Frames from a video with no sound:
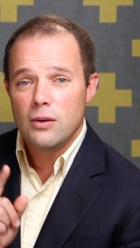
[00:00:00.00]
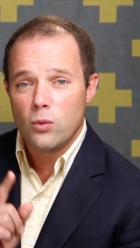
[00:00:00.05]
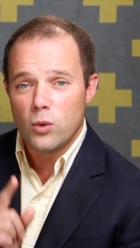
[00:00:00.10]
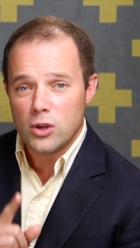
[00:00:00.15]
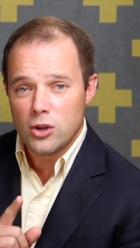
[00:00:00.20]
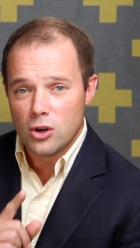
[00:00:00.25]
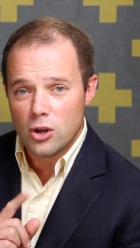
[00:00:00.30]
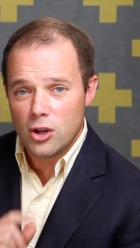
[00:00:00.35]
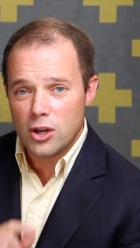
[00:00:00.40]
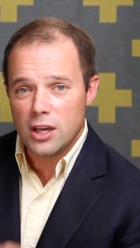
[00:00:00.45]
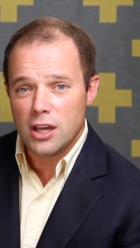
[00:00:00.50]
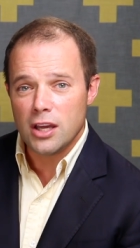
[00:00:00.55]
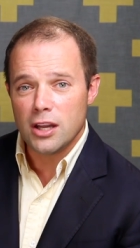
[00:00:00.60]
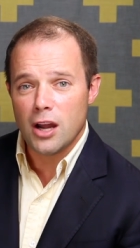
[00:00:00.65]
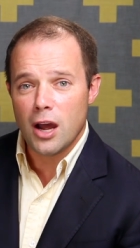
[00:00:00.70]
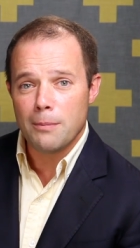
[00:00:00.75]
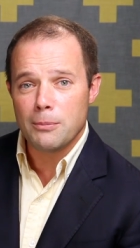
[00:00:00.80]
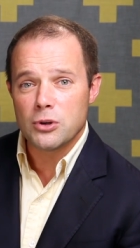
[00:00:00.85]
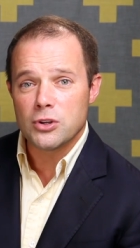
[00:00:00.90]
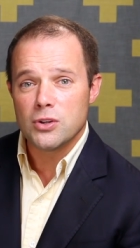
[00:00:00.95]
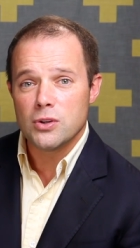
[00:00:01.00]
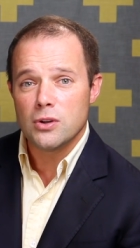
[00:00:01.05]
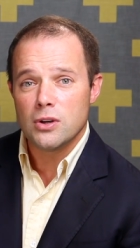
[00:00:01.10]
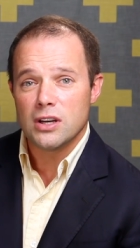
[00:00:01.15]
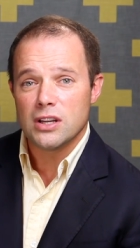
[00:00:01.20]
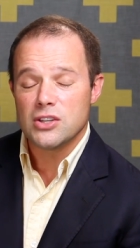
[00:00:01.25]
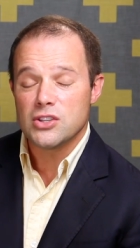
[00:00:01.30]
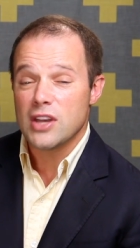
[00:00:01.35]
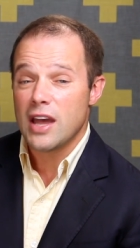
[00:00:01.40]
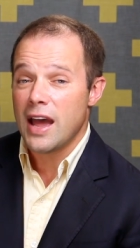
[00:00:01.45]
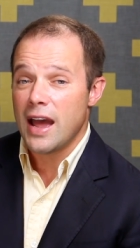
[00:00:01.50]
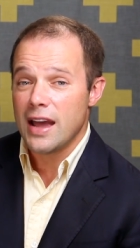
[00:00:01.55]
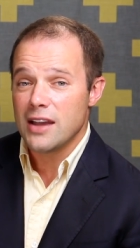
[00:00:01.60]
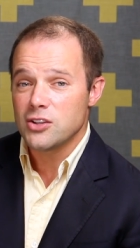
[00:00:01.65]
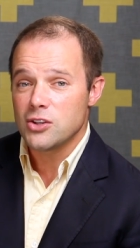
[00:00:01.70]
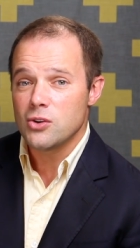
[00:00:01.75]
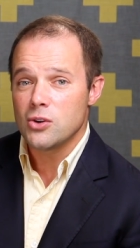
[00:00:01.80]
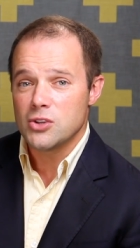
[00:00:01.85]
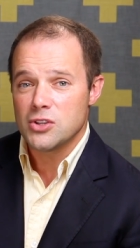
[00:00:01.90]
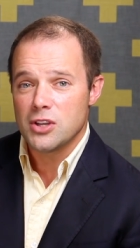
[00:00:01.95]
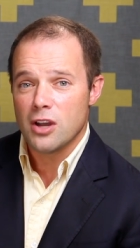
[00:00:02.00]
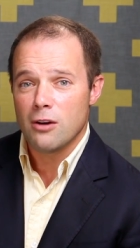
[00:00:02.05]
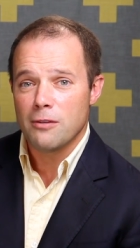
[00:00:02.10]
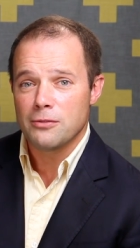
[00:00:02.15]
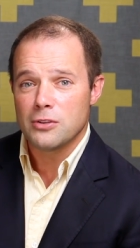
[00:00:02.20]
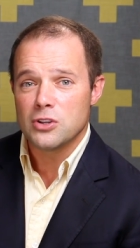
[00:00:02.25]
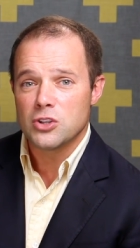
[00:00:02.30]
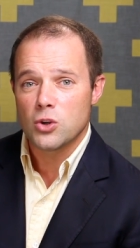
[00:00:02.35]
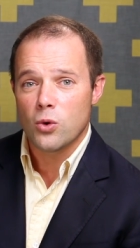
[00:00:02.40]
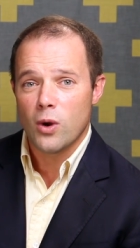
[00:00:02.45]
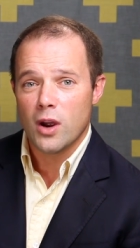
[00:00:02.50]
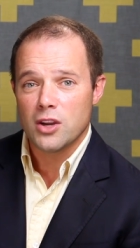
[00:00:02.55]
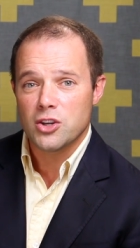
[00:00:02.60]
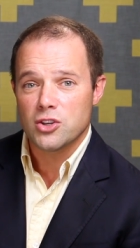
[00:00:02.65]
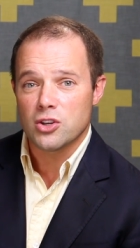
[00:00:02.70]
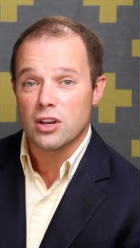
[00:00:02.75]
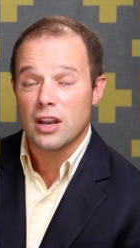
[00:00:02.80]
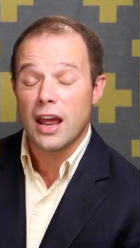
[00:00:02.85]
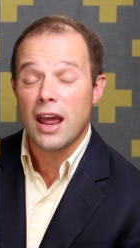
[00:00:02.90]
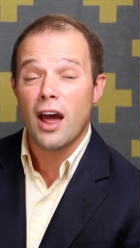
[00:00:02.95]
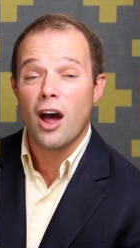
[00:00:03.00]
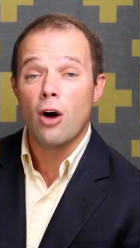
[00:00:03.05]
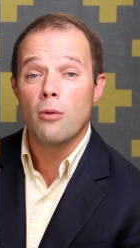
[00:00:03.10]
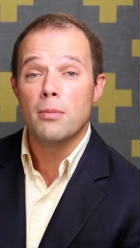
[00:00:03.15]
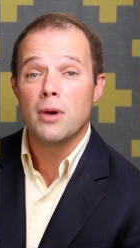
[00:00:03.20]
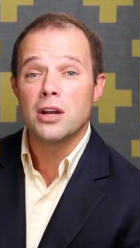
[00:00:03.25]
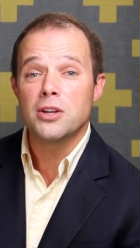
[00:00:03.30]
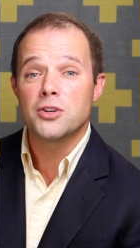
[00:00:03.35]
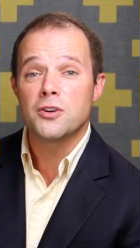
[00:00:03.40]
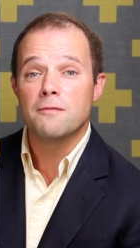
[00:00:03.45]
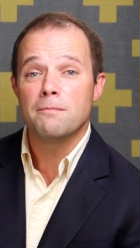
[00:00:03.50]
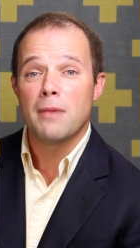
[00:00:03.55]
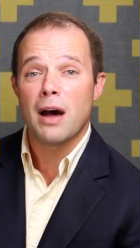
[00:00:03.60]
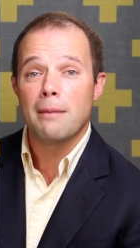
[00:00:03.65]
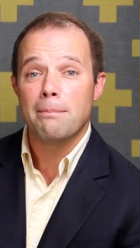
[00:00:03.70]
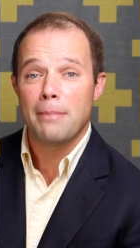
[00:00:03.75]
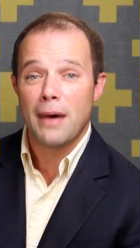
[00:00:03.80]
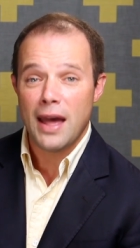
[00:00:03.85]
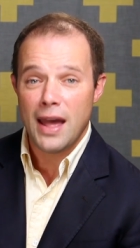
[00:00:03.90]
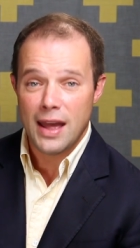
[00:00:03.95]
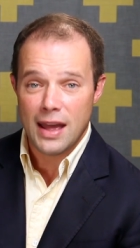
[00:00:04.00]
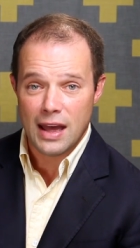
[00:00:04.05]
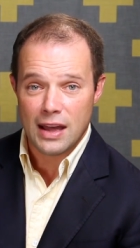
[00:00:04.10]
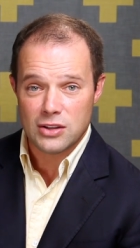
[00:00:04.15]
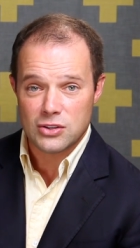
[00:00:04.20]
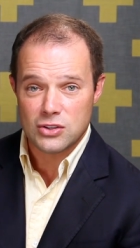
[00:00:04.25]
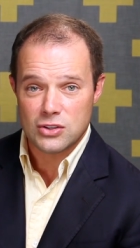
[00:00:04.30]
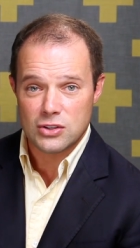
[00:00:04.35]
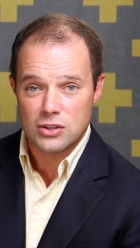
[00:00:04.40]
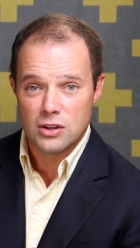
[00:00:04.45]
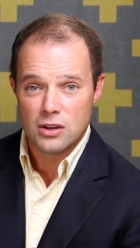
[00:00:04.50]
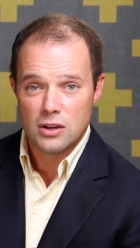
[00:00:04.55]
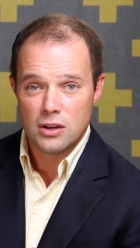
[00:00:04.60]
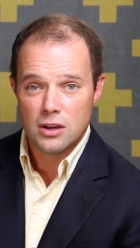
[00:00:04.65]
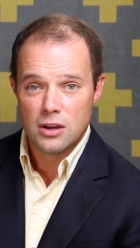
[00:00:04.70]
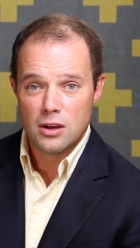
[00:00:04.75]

When you're looking at opportunities, ask yourself this question, how much of my past